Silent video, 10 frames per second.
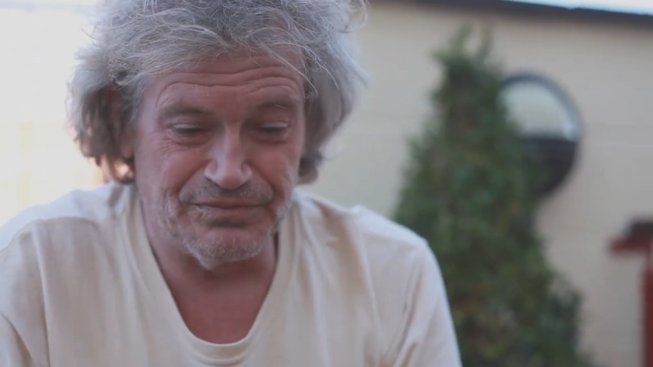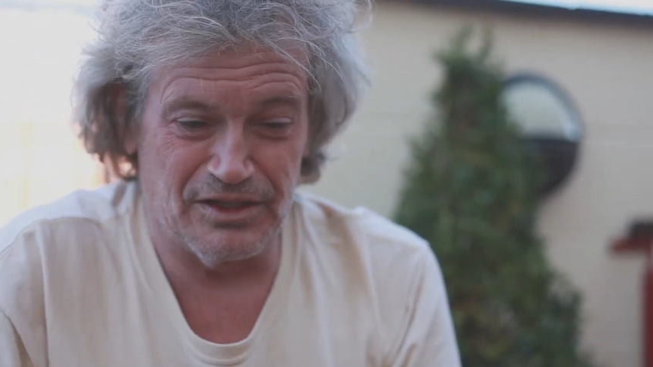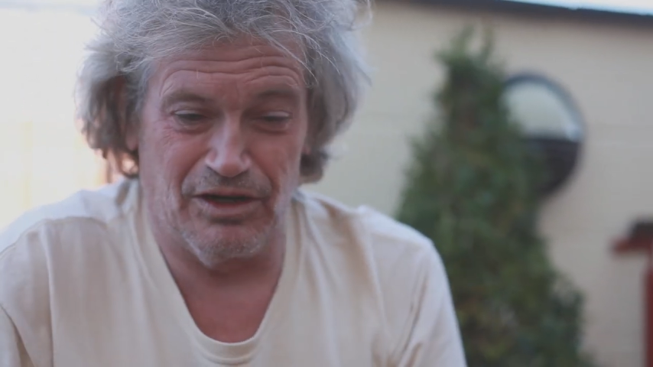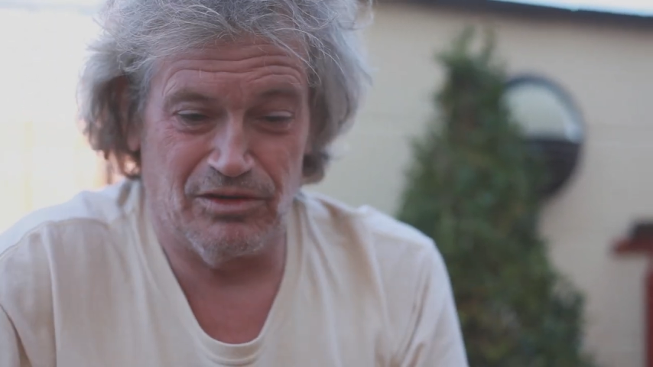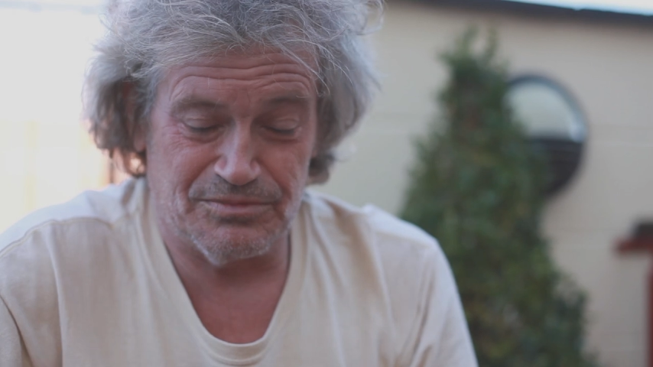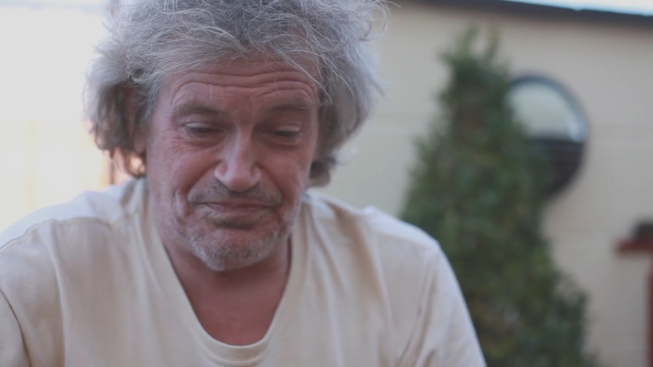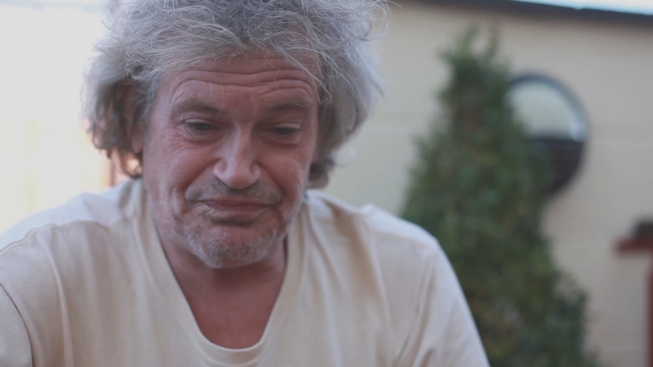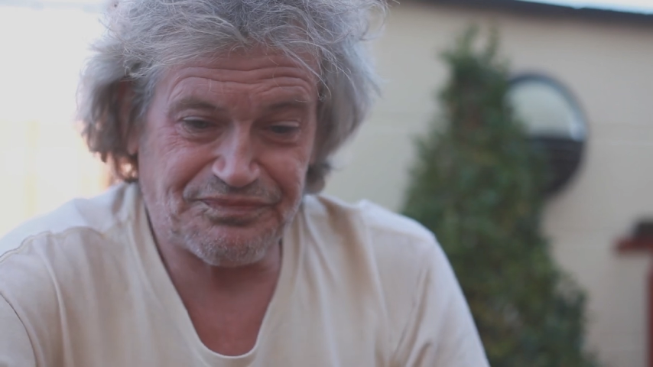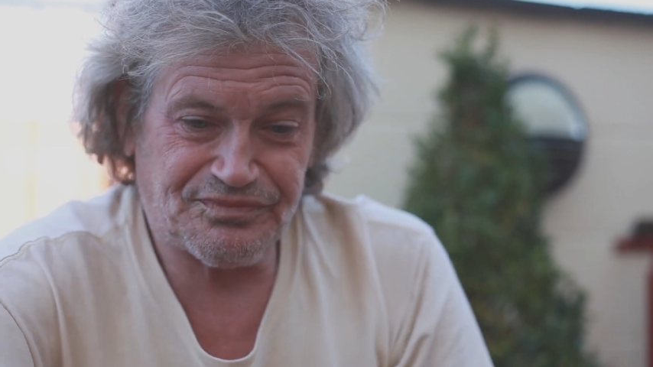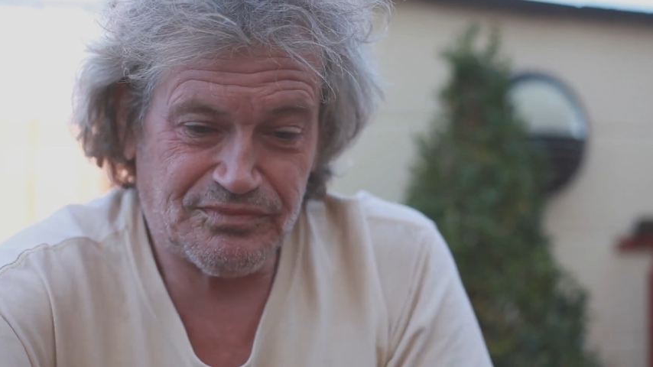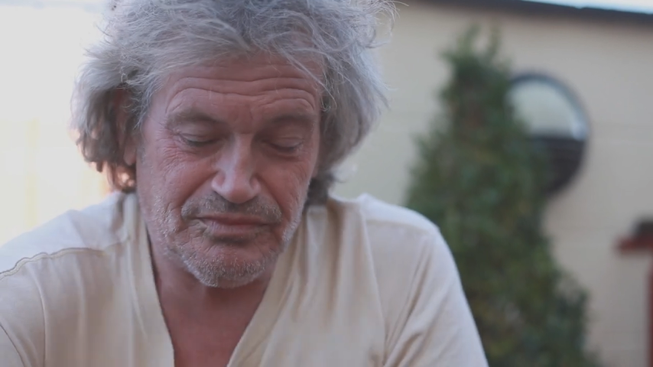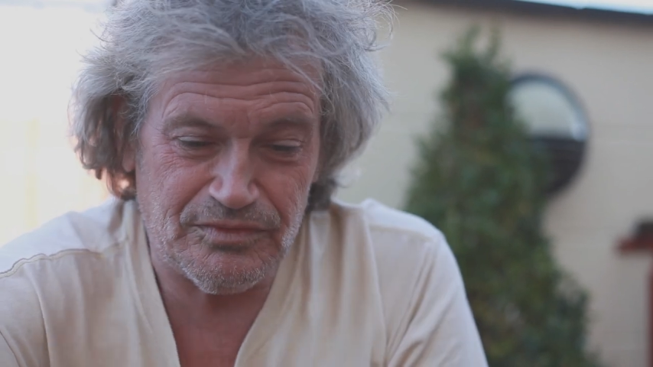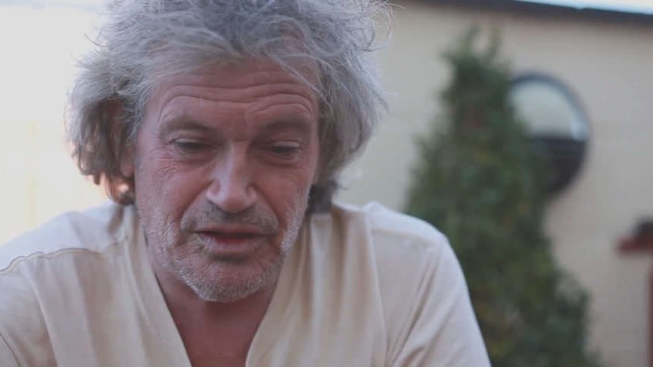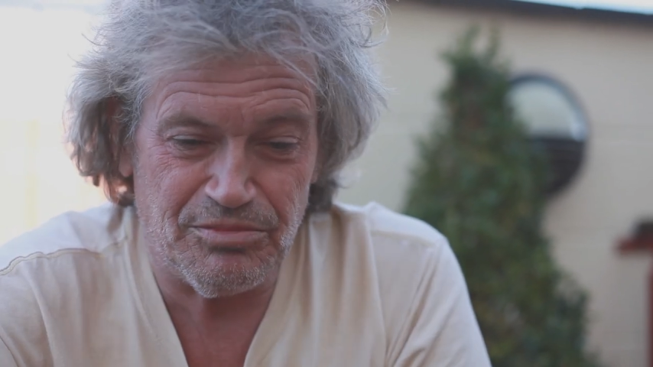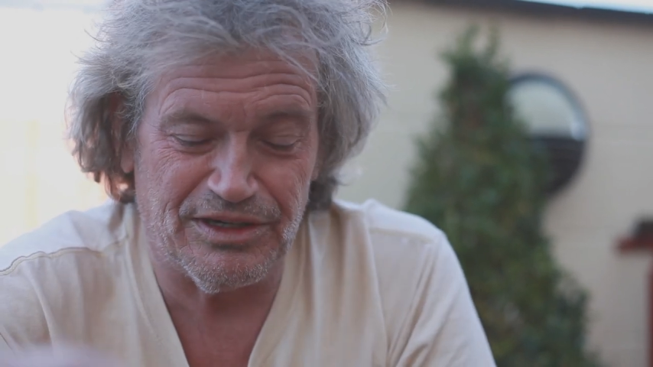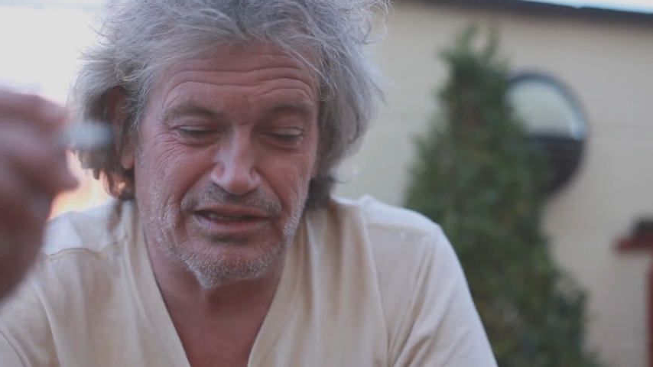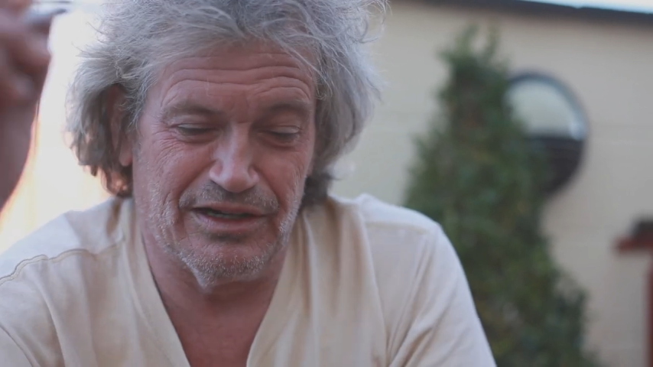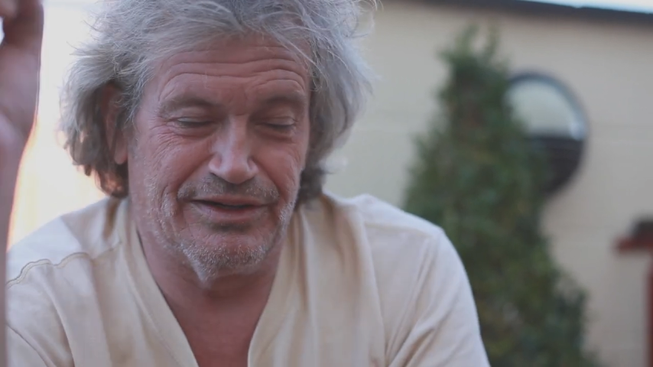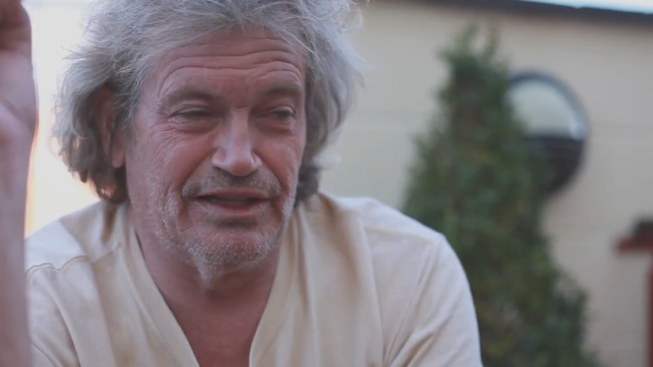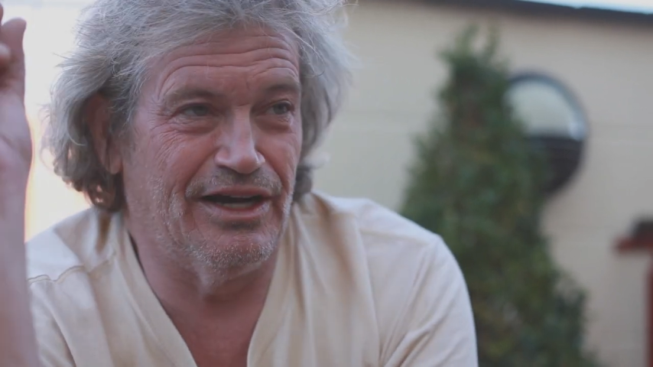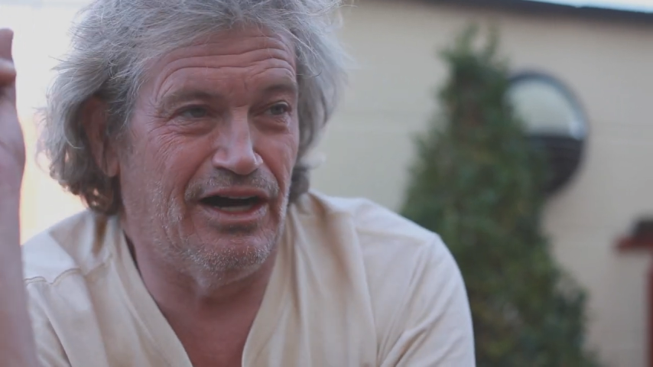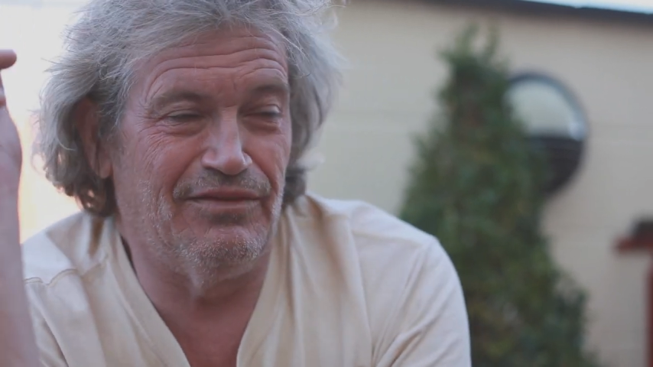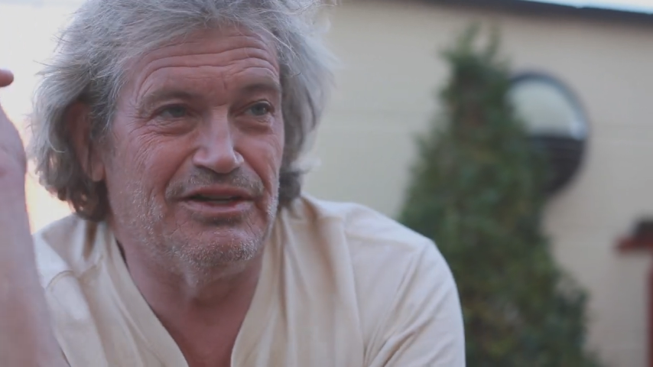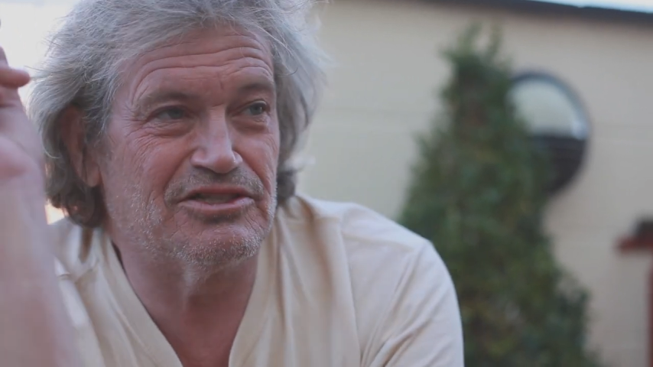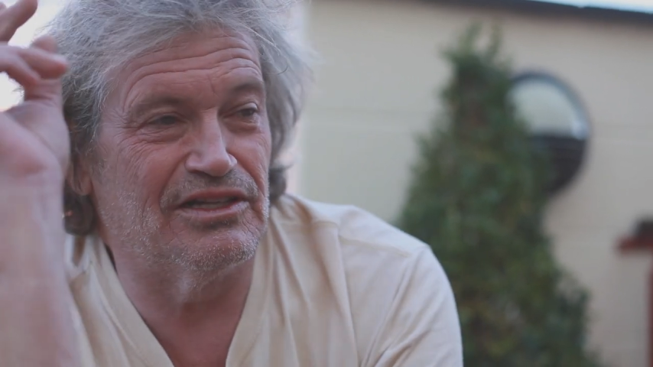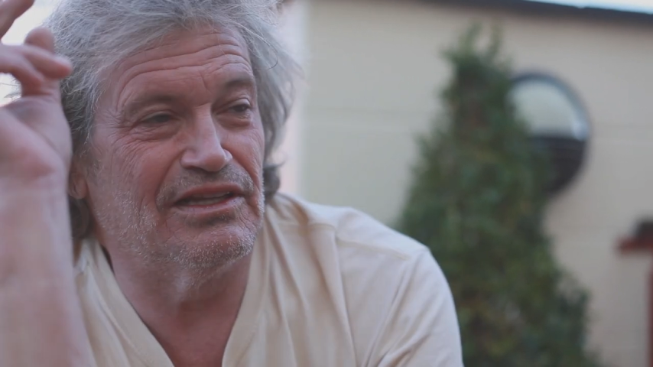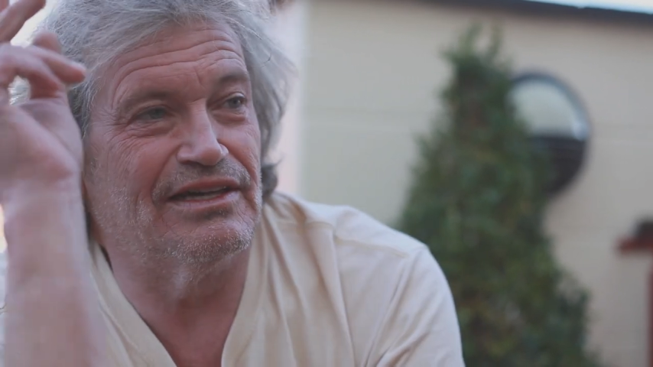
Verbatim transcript: you know, pretty glaringly obvious that